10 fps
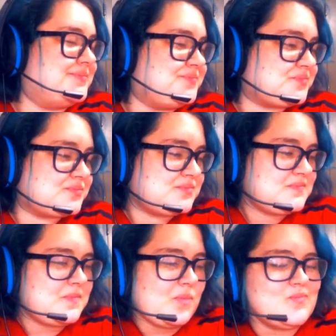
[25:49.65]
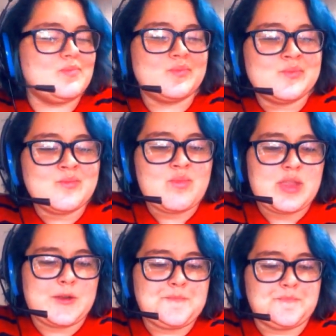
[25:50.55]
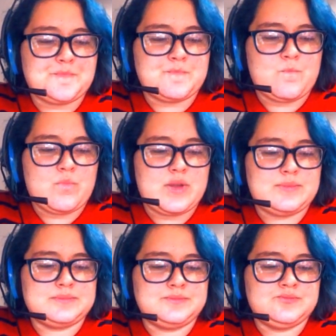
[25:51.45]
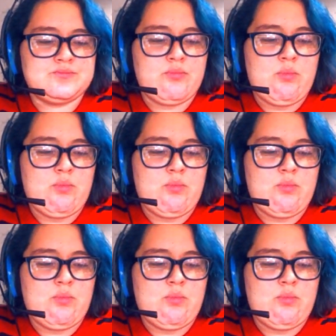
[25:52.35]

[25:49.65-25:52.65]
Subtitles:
Heads down. And plus the 22 against your mom.